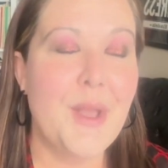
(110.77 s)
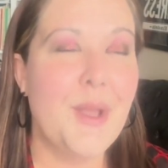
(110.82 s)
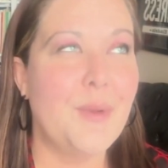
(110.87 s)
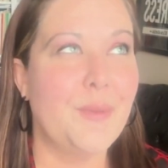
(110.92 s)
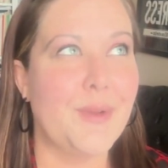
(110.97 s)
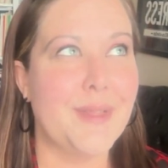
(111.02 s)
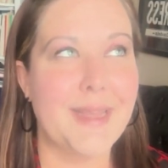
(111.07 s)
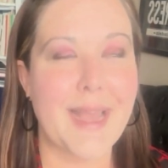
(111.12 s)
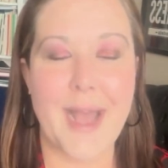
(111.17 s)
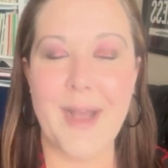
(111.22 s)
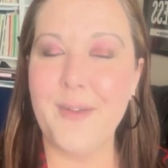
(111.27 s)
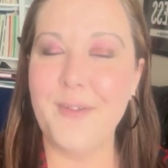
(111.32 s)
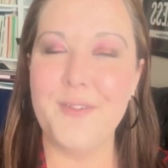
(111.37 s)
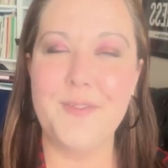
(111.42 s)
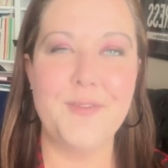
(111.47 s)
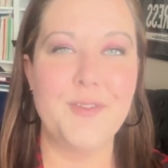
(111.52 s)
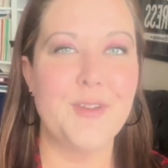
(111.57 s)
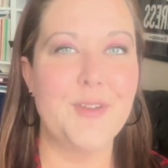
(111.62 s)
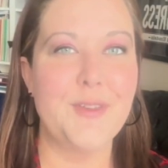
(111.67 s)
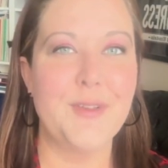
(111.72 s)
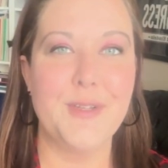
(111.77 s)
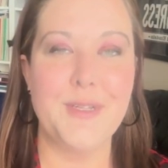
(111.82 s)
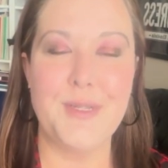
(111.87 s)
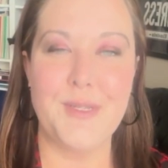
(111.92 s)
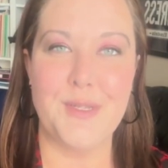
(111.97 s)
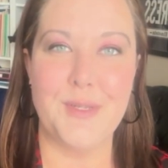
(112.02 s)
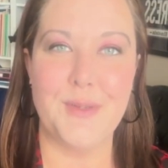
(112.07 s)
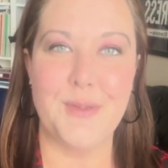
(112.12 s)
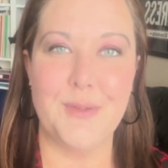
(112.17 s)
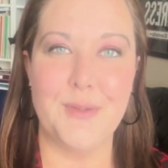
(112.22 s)
Without further
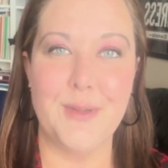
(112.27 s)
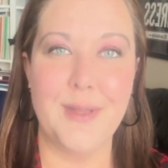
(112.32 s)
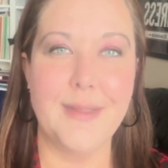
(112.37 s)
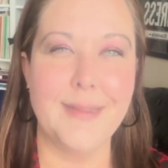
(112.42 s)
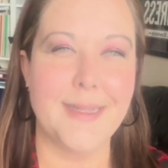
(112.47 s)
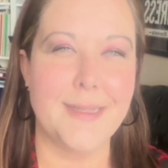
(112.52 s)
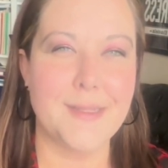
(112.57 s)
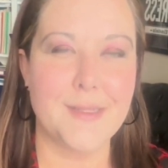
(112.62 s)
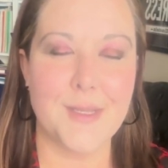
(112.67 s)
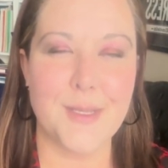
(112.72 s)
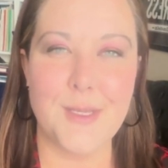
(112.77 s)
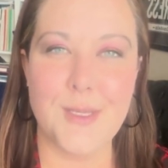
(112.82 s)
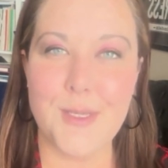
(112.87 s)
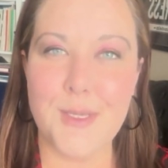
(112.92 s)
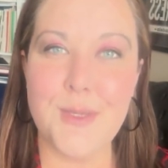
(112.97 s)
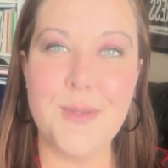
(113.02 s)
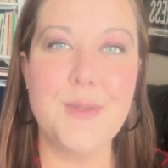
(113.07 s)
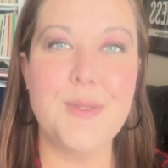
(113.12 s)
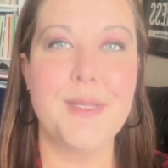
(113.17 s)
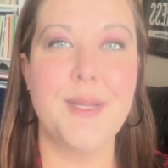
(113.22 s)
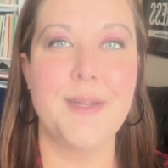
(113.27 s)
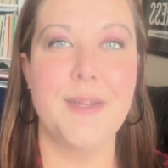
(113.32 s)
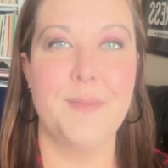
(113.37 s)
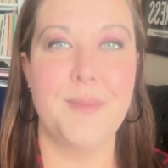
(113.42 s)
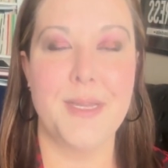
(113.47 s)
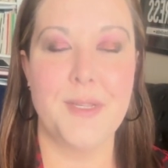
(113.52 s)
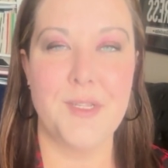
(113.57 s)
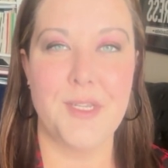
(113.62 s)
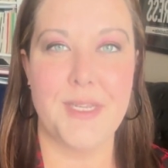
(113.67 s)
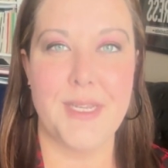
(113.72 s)
ado, let's use our
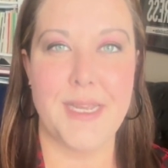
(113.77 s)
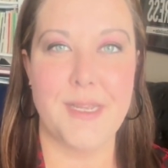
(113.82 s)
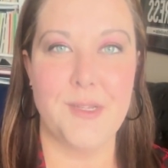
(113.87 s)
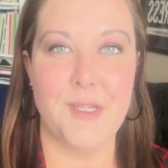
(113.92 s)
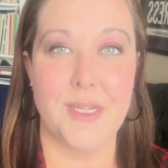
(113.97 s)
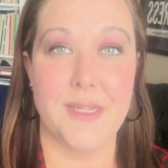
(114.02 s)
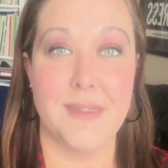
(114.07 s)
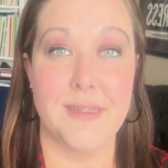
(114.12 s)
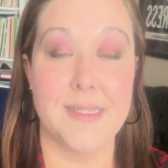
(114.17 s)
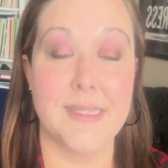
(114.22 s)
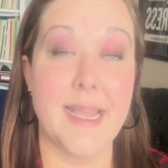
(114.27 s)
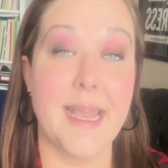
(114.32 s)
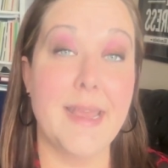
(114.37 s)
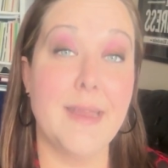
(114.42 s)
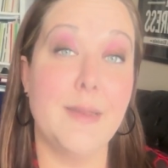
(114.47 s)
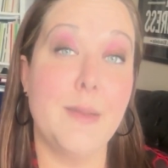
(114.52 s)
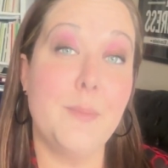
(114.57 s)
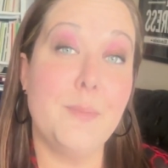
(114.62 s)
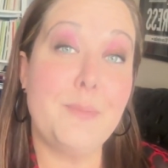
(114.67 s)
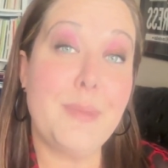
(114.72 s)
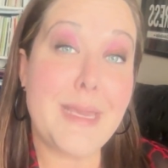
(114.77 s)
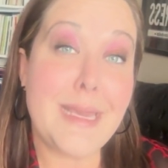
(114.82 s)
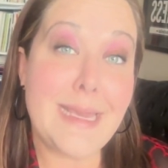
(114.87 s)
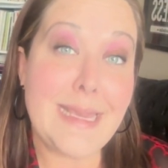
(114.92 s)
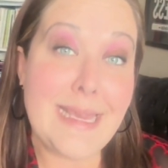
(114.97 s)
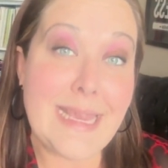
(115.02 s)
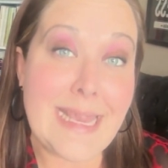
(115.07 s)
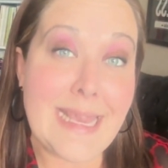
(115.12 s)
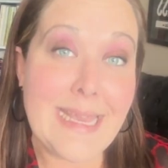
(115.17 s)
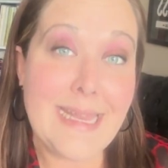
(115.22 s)
imaginations and
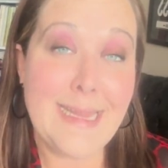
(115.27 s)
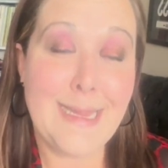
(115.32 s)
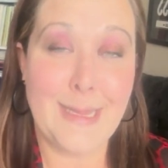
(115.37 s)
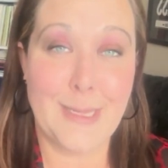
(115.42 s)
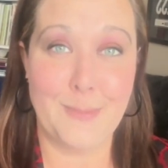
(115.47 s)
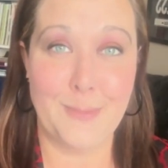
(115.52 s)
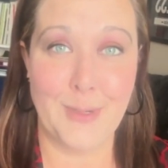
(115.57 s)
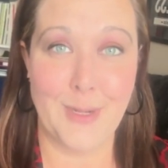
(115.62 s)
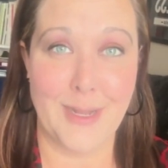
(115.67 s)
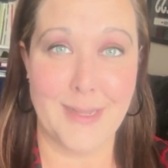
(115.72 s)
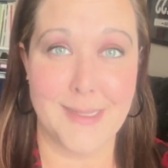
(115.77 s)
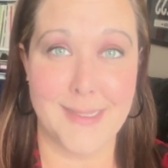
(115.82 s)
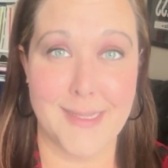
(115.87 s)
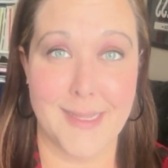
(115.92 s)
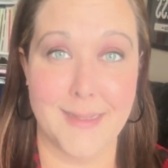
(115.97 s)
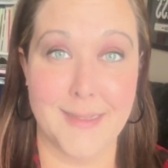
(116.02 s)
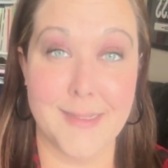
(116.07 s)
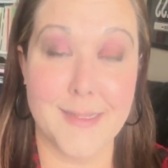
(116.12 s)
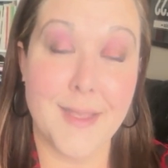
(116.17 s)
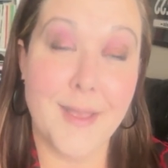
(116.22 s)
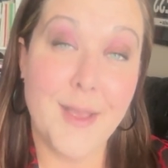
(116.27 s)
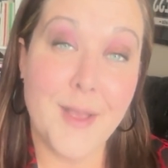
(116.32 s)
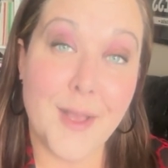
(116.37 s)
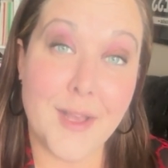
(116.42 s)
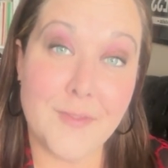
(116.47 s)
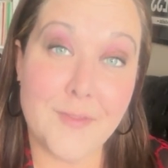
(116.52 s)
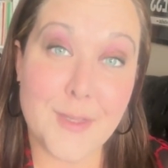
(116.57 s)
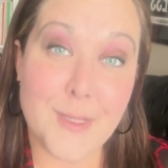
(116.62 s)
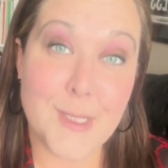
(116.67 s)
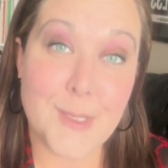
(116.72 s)
begin the process
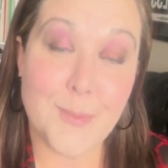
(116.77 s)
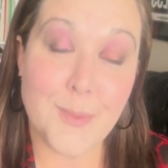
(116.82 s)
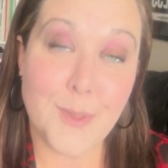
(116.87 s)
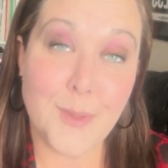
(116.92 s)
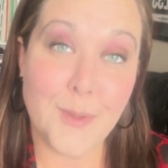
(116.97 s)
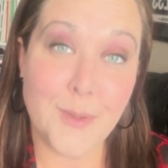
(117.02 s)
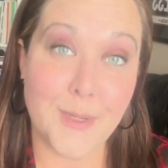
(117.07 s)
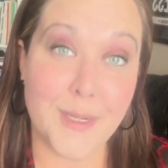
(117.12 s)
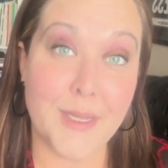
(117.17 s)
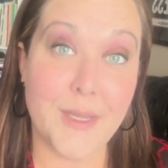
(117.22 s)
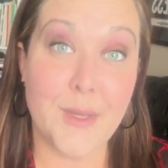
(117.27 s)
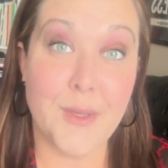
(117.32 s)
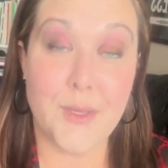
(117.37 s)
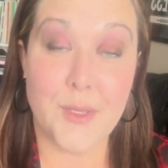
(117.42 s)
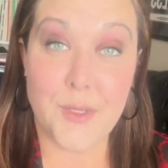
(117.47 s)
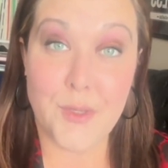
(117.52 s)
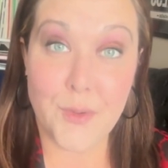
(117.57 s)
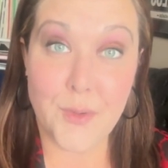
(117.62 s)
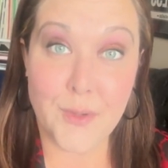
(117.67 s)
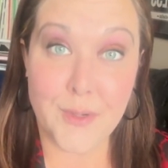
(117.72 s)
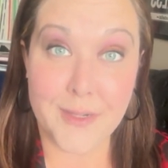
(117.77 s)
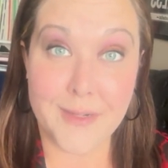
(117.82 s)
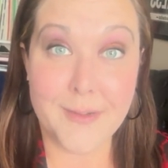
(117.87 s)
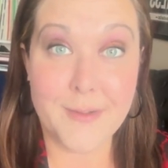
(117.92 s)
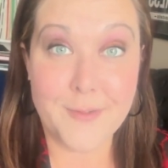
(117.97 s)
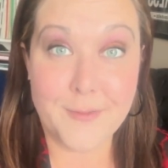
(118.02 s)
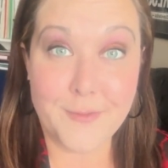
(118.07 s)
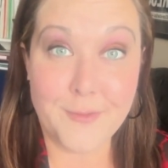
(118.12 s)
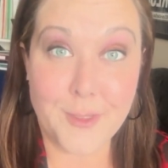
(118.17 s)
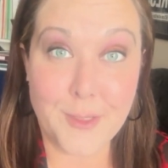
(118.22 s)
of exploring
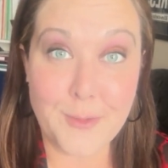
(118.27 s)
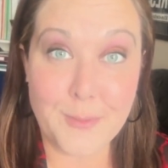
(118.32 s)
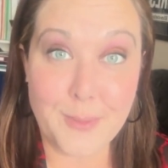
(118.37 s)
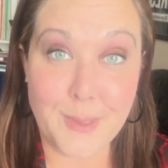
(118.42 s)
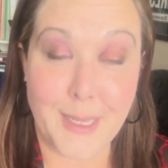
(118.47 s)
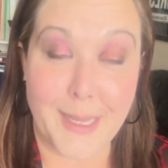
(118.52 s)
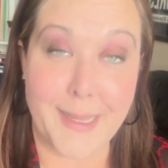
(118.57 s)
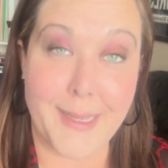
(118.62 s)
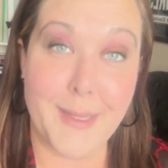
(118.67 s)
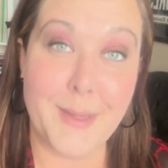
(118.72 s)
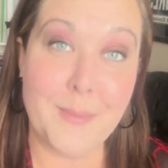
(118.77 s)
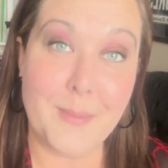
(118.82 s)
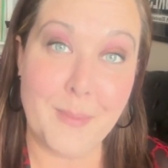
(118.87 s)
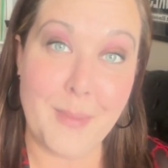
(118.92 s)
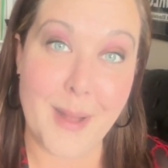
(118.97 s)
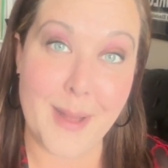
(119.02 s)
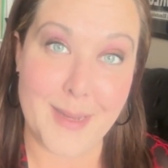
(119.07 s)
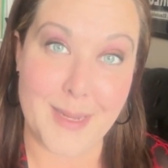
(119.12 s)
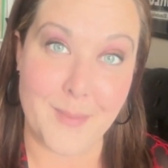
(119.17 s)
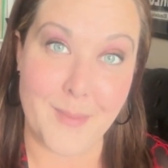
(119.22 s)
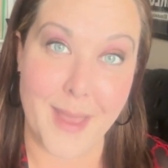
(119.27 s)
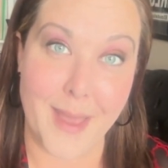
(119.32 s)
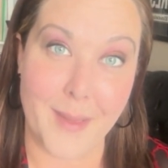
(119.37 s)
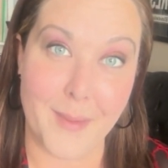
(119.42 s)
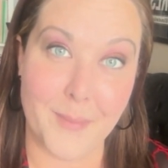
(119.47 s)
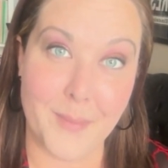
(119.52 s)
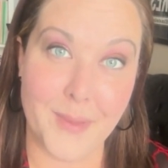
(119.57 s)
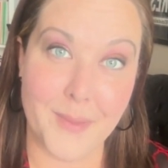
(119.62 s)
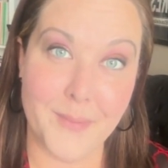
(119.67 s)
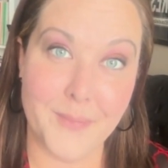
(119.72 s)
your flute playing body map.